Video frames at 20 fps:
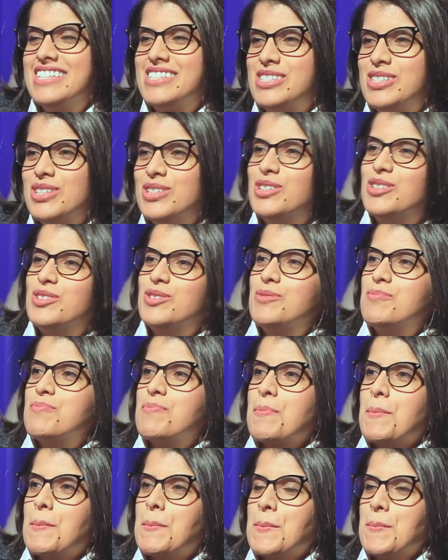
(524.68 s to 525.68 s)
So
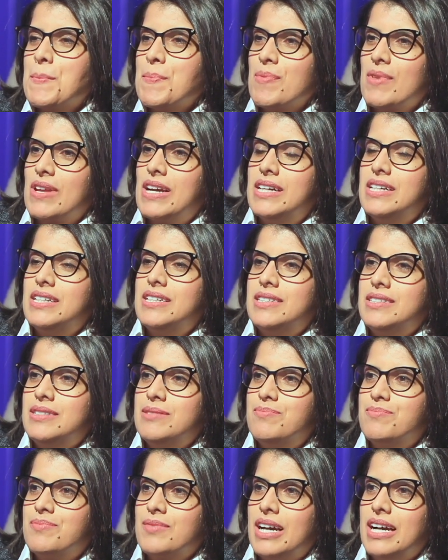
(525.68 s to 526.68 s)

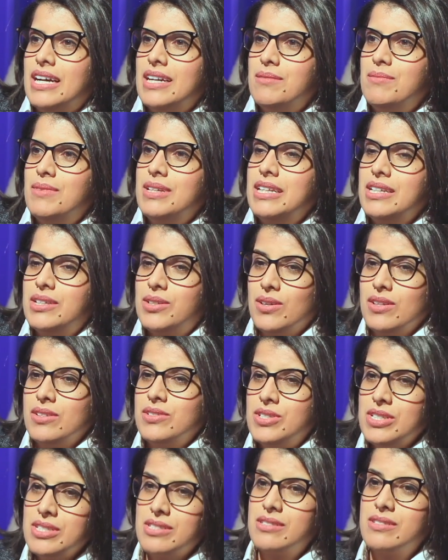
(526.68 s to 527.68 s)
I am an
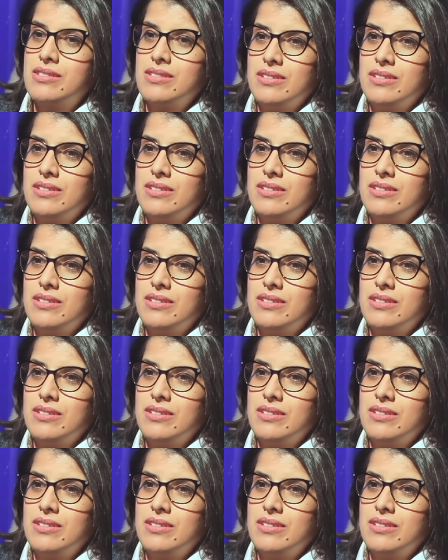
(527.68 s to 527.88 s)
ecologist.